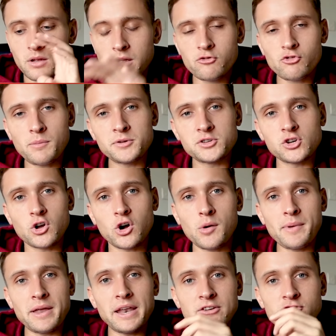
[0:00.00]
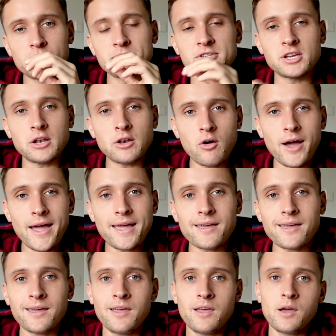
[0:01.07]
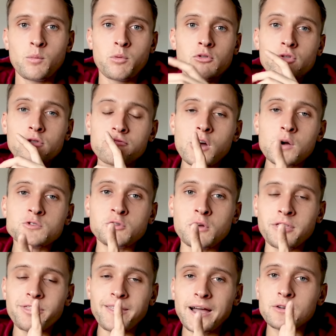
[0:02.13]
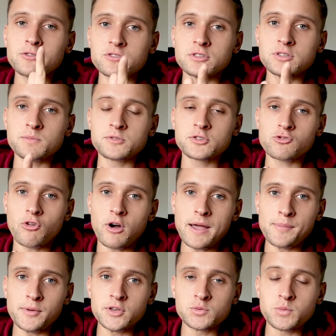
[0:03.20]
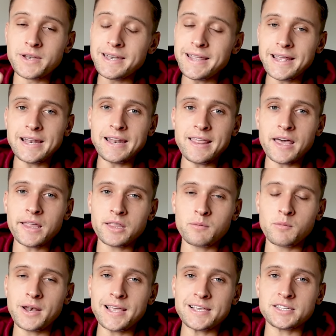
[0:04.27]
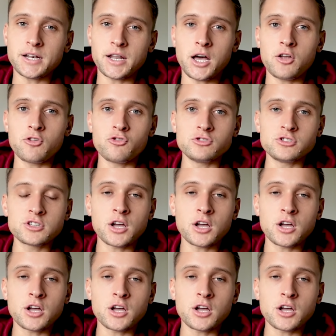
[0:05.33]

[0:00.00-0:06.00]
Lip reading: Drop us a comment and drop us a like. We're on the road to 1,000 subscribers. We're nearly there. I think we're less than 100 to